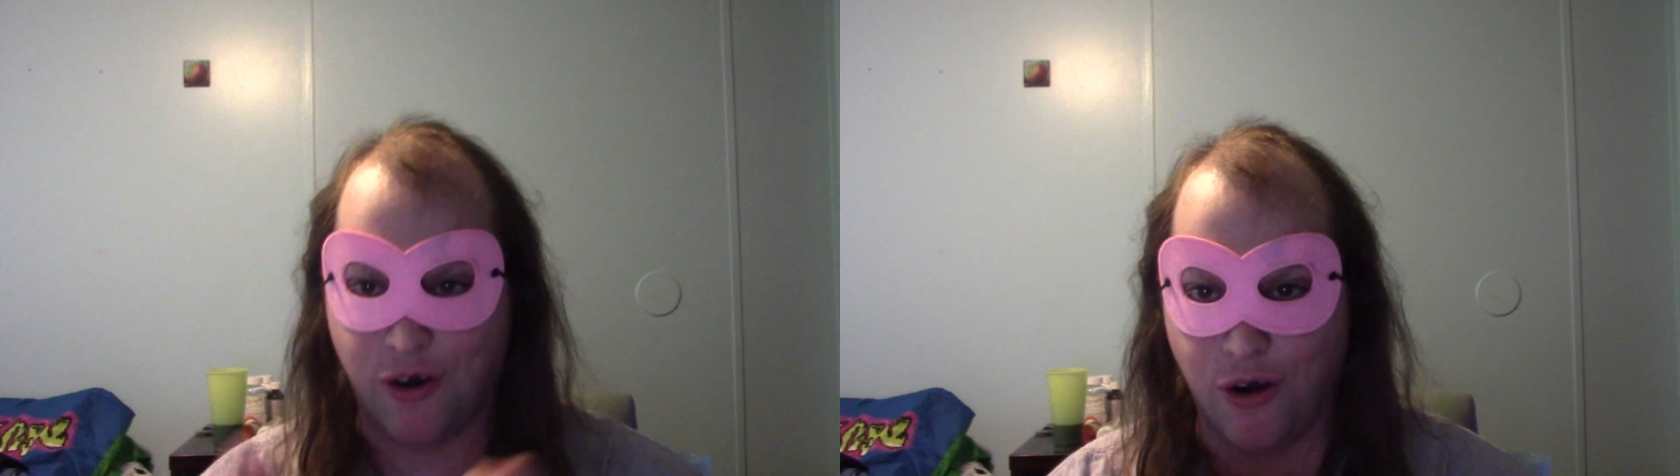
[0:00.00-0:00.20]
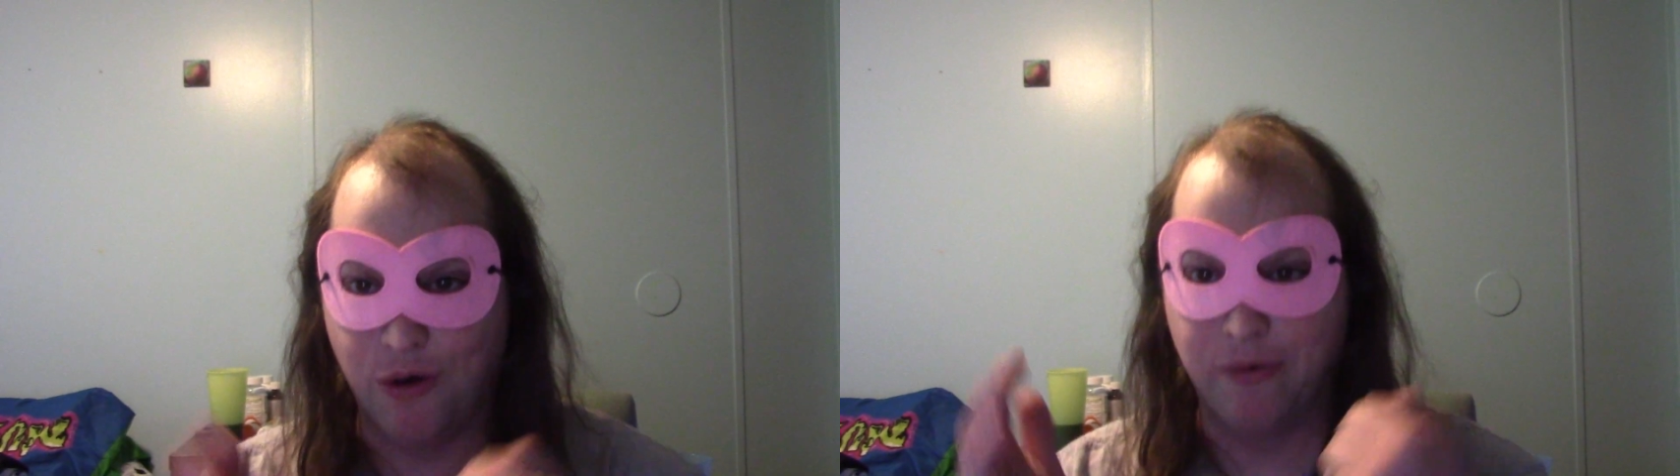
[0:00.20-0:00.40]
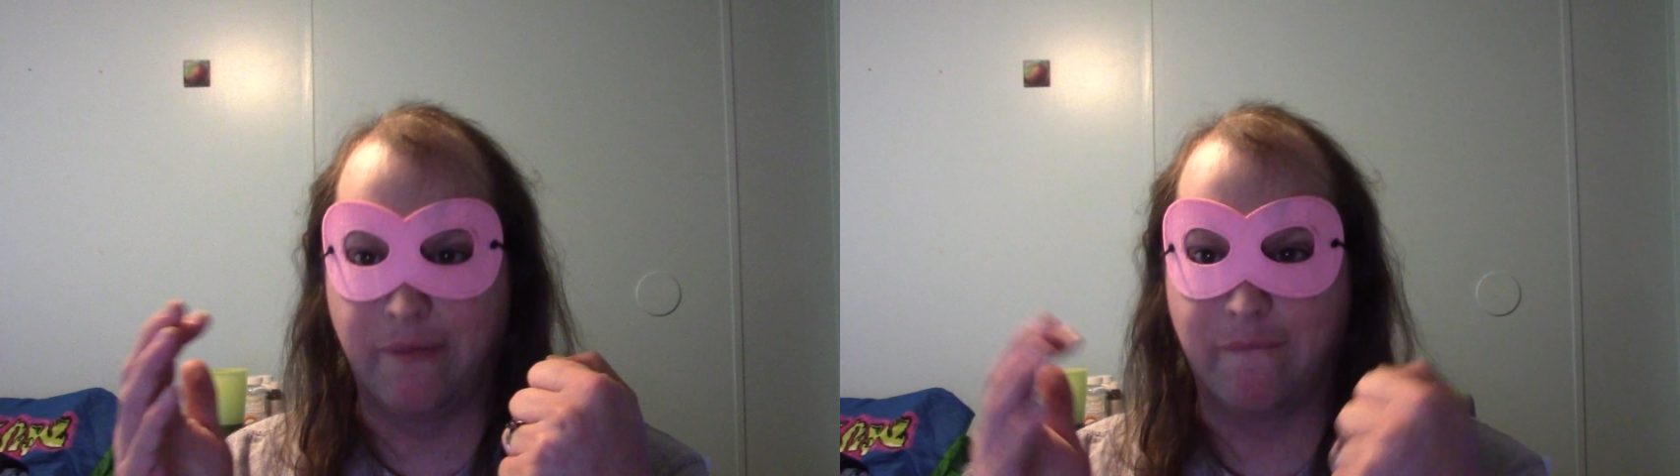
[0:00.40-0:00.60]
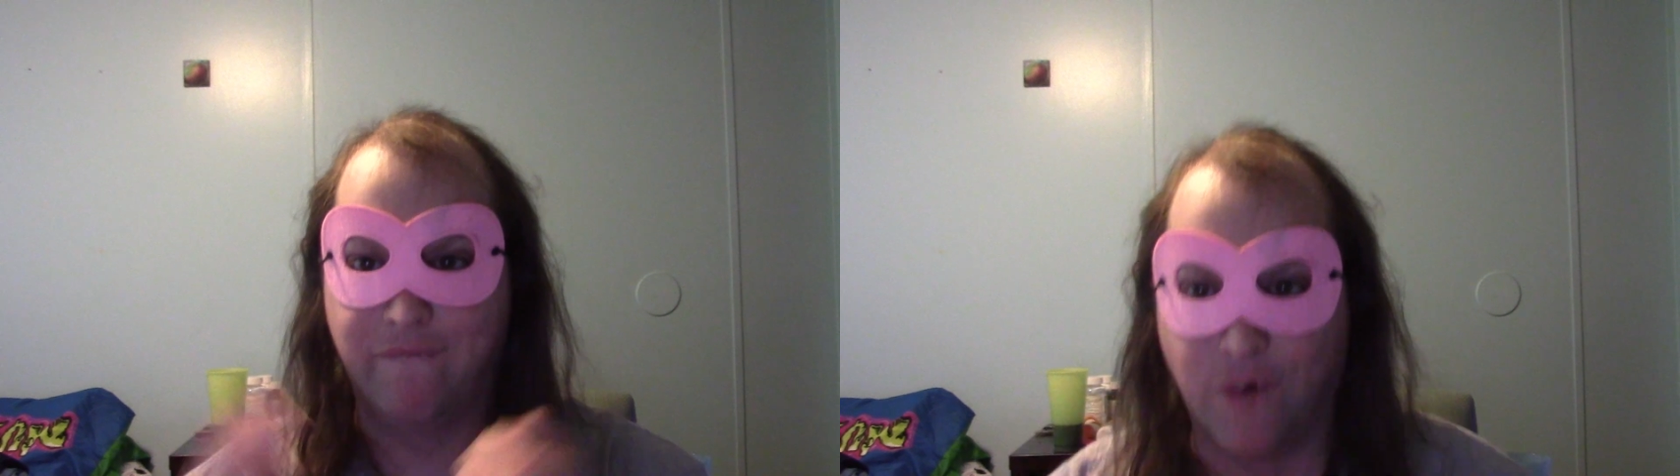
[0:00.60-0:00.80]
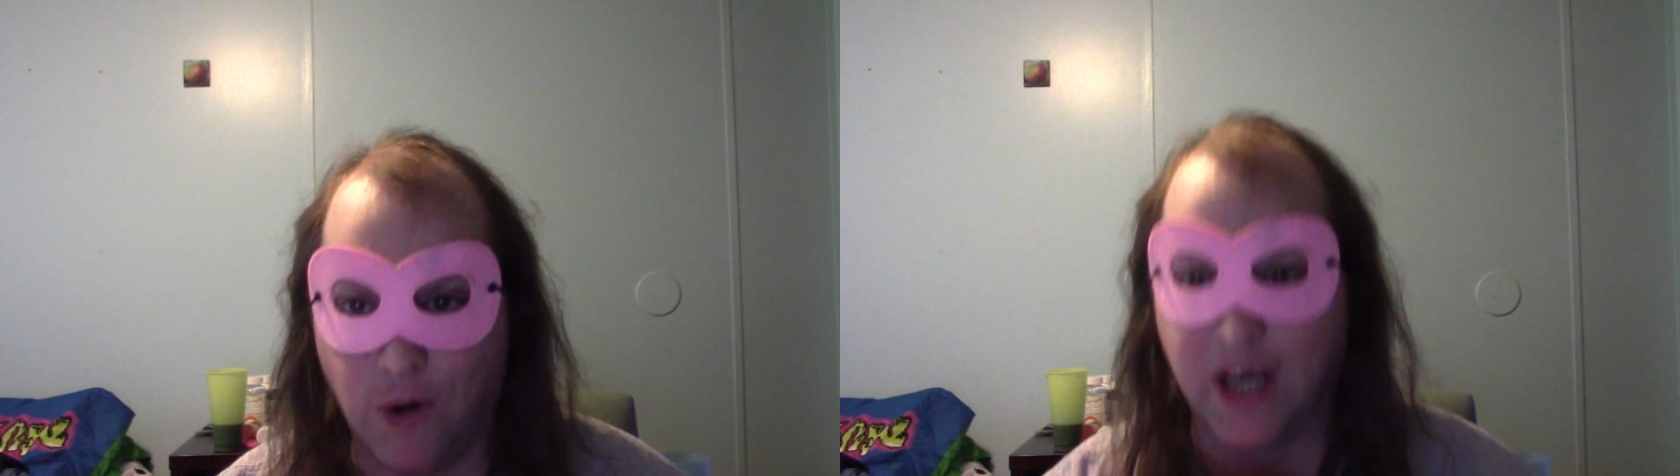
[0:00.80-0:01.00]
own
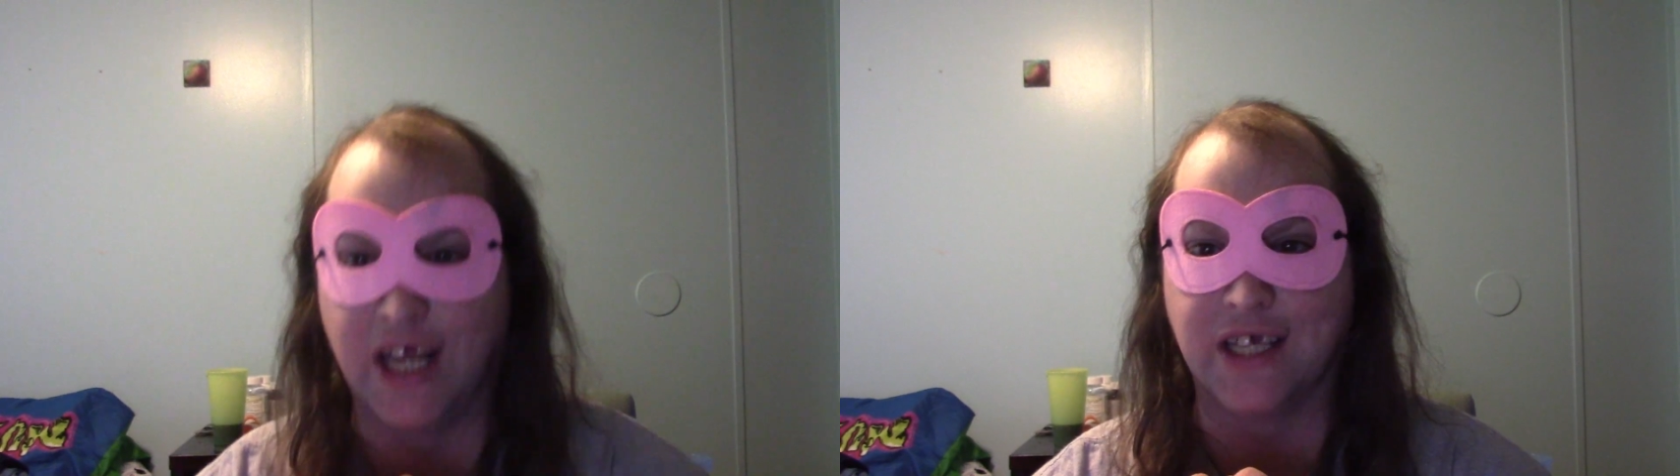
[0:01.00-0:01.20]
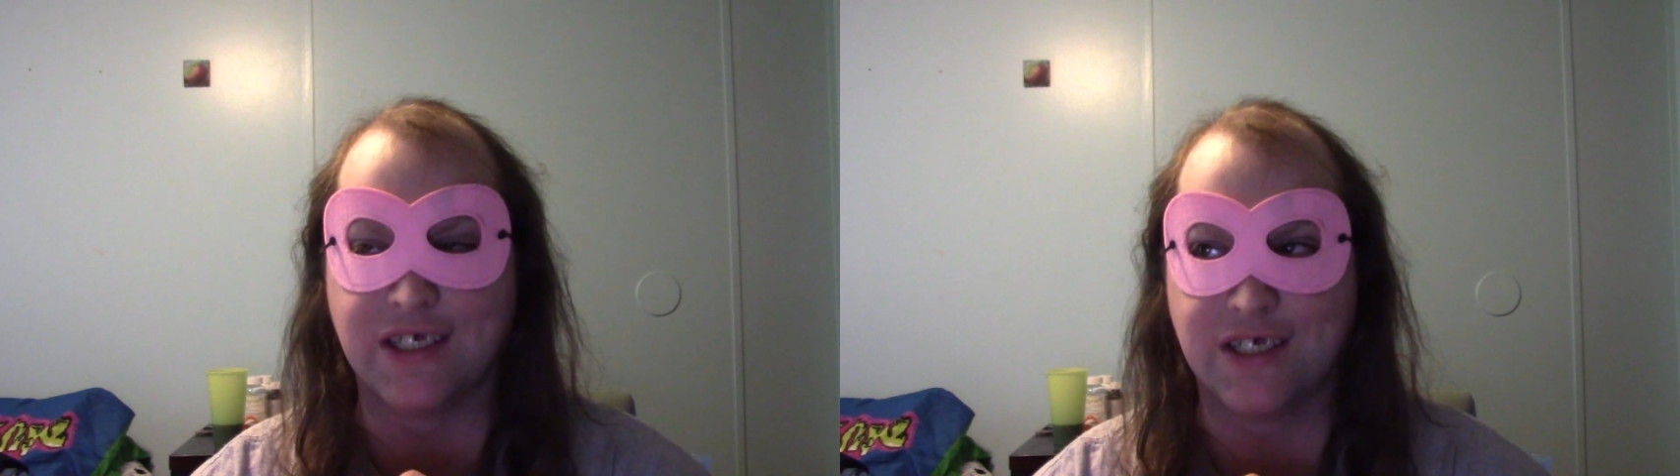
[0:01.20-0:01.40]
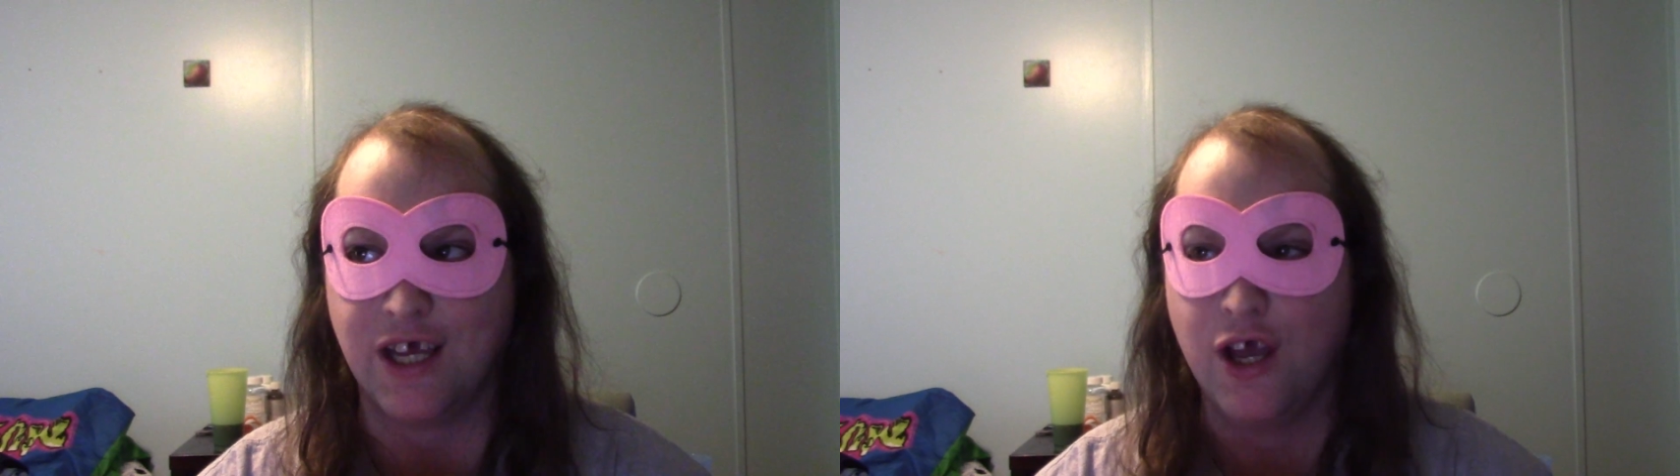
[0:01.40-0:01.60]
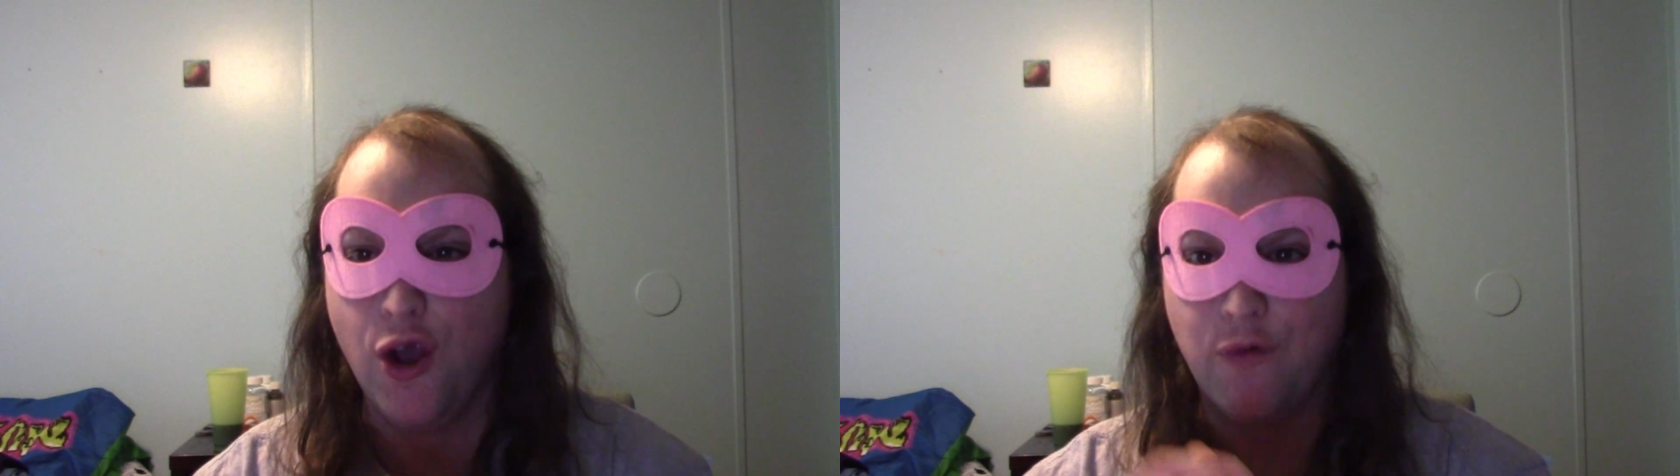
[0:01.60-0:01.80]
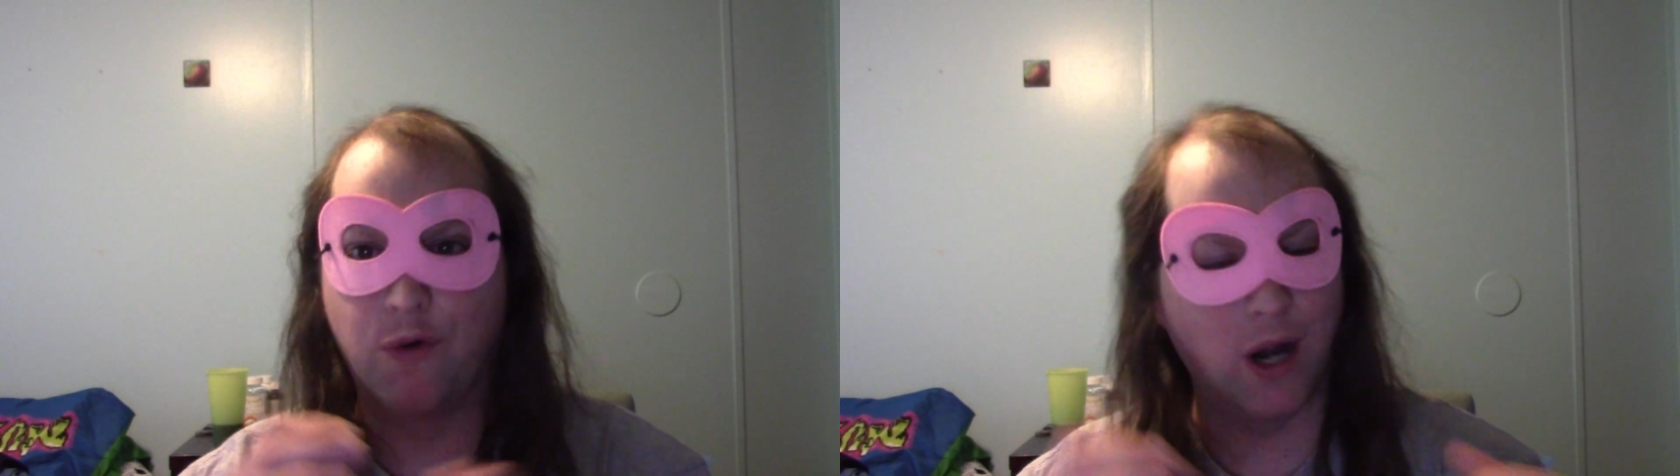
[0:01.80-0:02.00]
voice
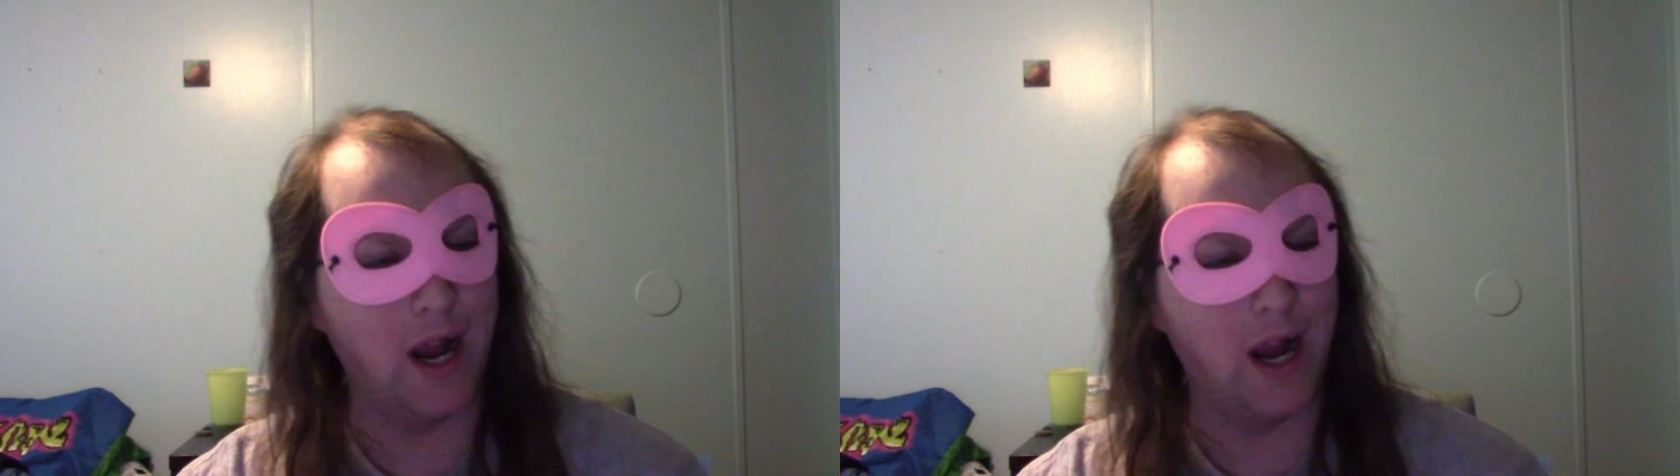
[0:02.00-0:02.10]
for